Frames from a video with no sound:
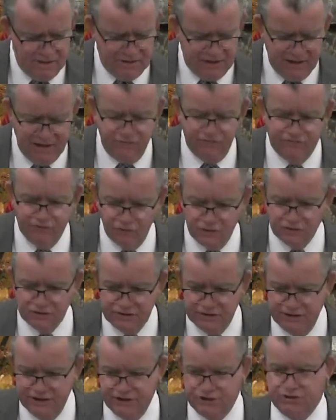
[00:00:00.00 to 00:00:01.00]
needful
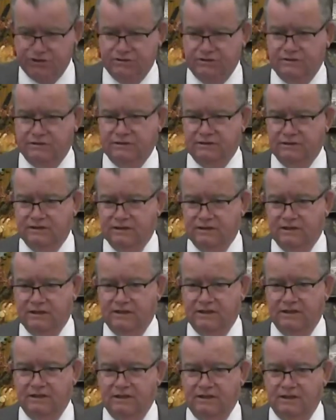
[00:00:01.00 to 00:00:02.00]
condition
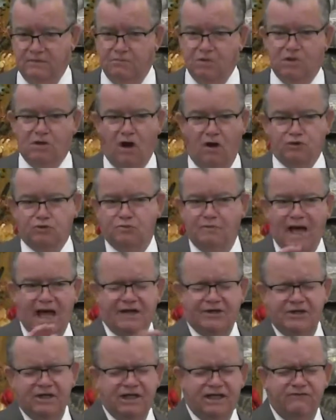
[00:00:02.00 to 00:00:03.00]
because my
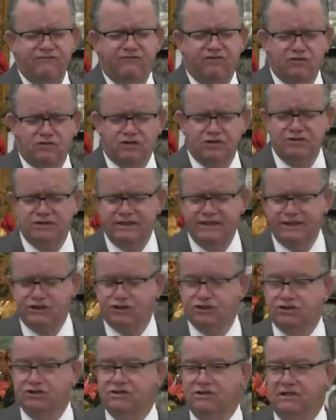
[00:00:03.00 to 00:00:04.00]
needful
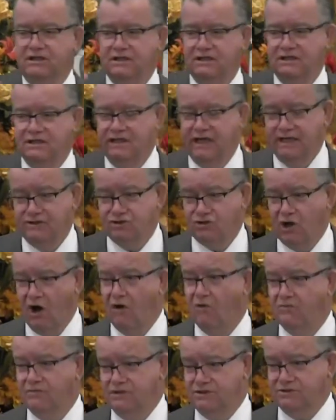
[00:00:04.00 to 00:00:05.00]
condition has
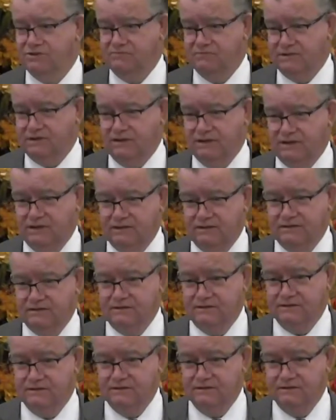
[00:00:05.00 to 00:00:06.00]
taught me some
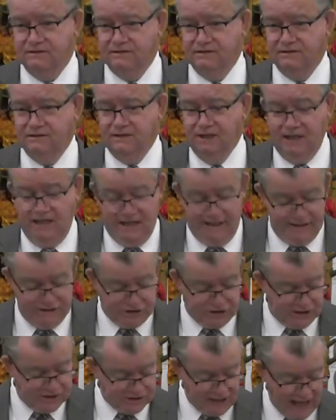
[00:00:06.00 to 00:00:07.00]
things. He
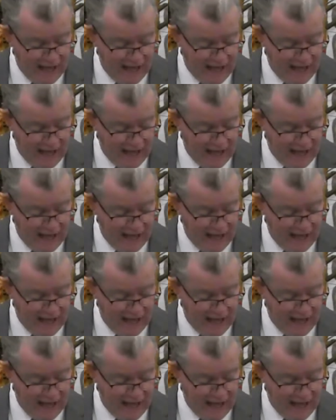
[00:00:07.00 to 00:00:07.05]
says,